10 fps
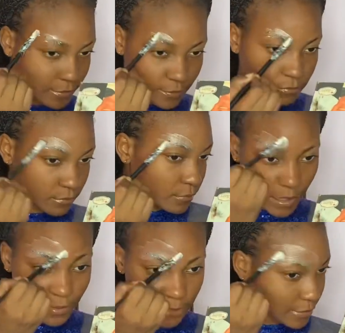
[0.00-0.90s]
apply it on
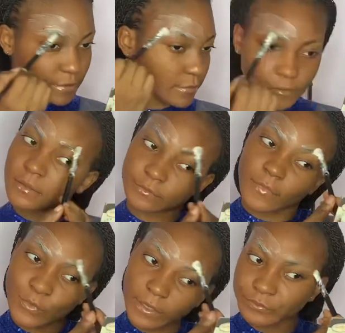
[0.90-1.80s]
my skin.
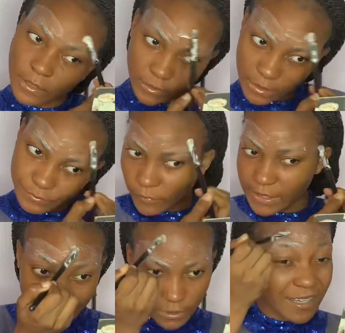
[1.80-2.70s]
I
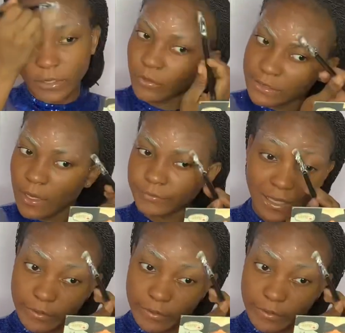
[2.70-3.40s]
think I explained why